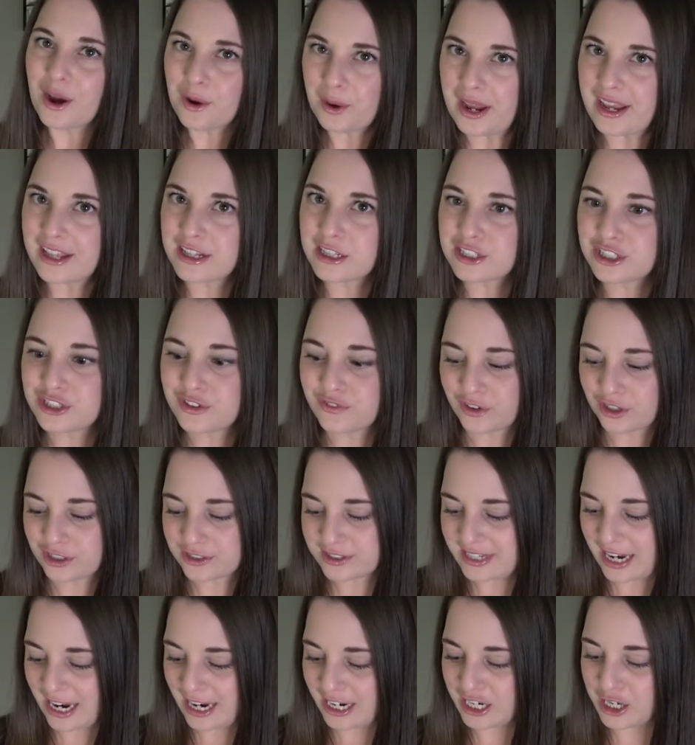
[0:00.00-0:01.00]
Okay, this
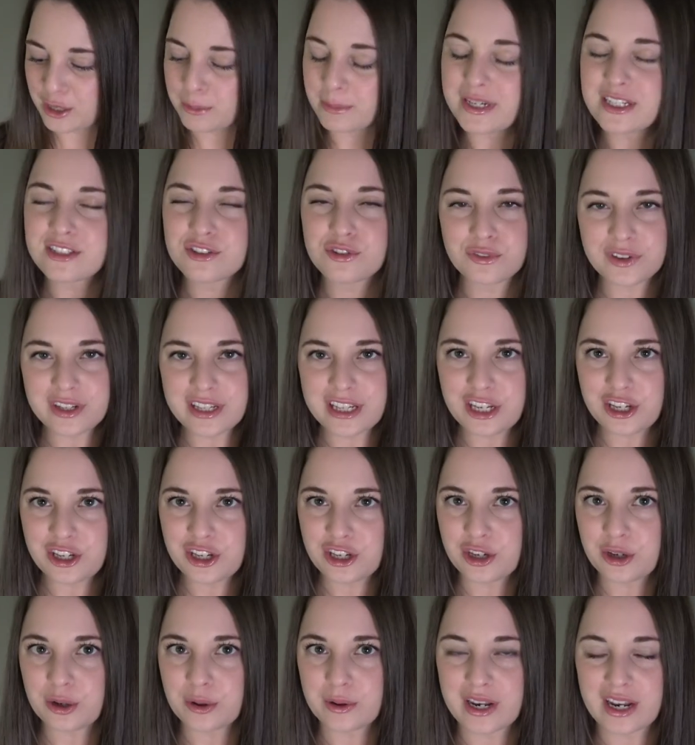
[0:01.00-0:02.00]
first item is really
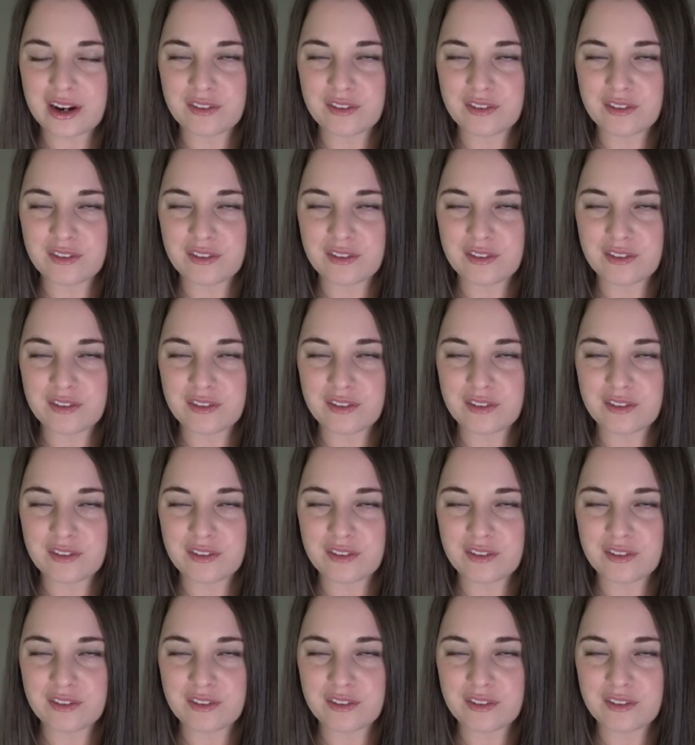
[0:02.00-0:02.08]
cute.